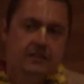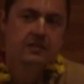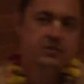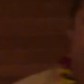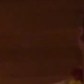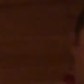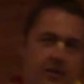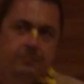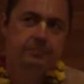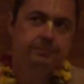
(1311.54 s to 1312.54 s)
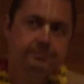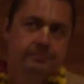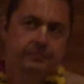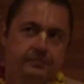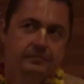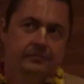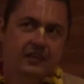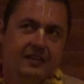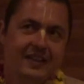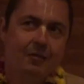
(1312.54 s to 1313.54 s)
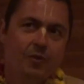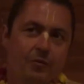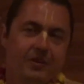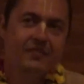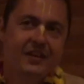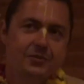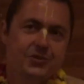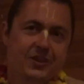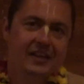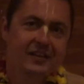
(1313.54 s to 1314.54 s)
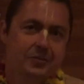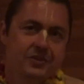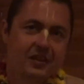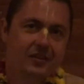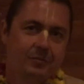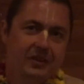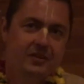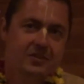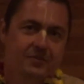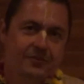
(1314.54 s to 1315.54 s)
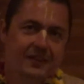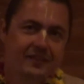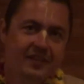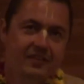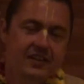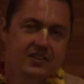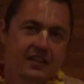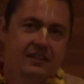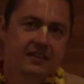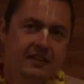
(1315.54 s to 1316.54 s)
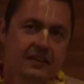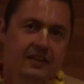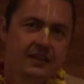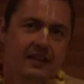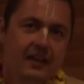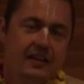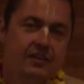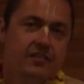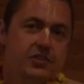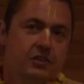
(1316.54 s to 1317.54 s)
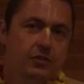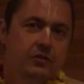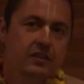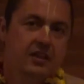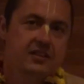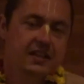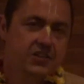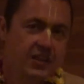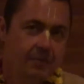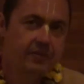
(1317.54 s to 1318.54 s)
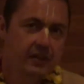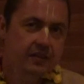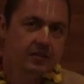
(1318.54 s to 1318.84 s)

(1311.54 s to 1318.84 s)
So at that moment when he was chanting, he was not committing sinful activities. And the Vishnu Dutas, they accepted.